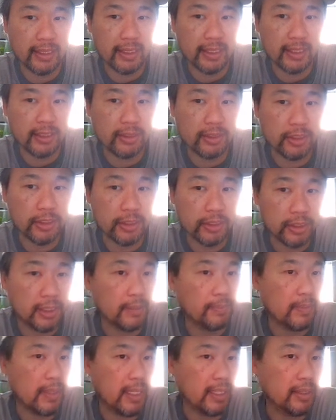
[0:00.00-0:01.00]
Like, it's
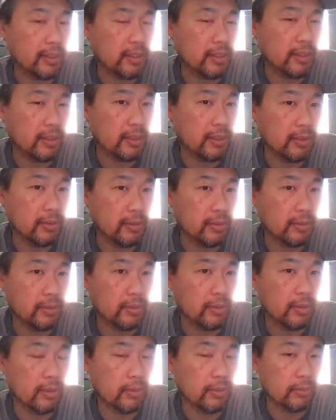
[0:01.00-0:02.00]
usually better
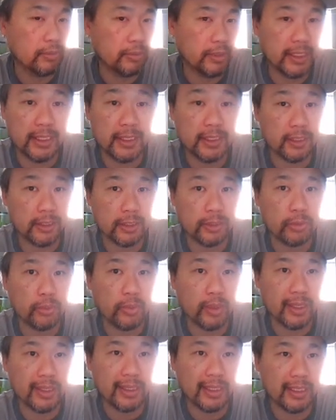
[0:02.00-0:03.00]
to
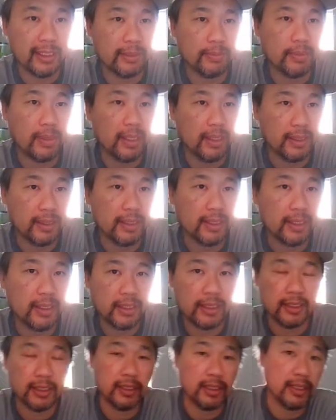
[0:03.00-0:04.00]
research what these
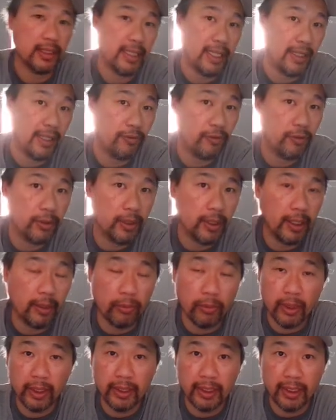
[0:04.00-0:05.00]
politicians stand for
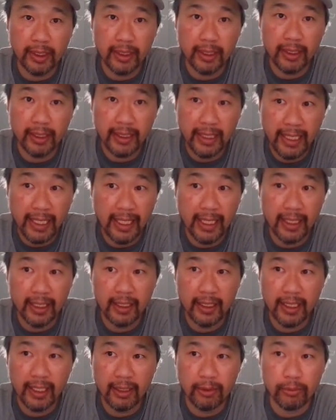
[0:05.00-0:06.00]
and what they
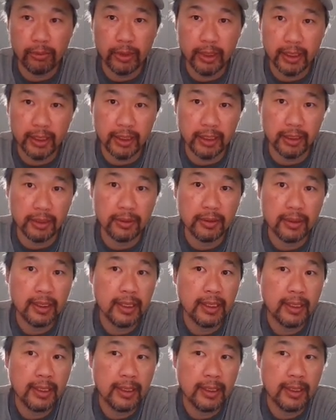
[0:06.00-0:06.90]
can and would do.